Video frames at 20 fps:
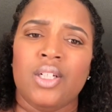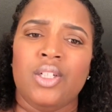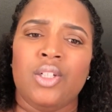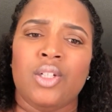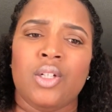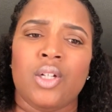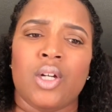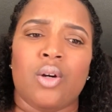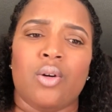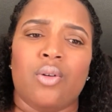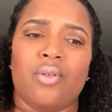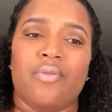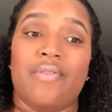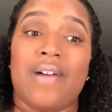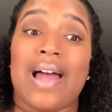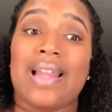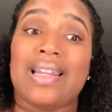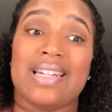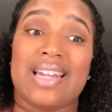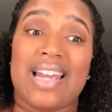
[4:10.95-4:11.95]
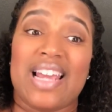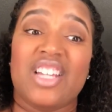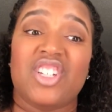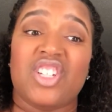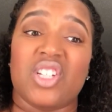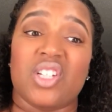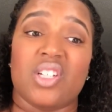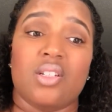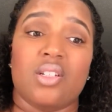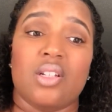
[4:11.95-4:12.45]
you know,
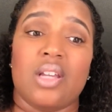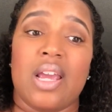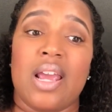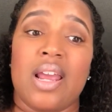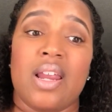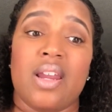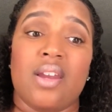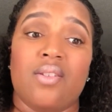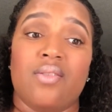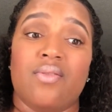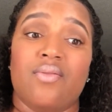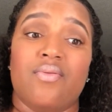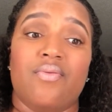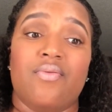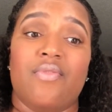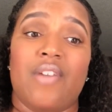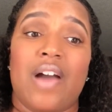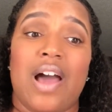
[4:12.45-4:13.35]
validation in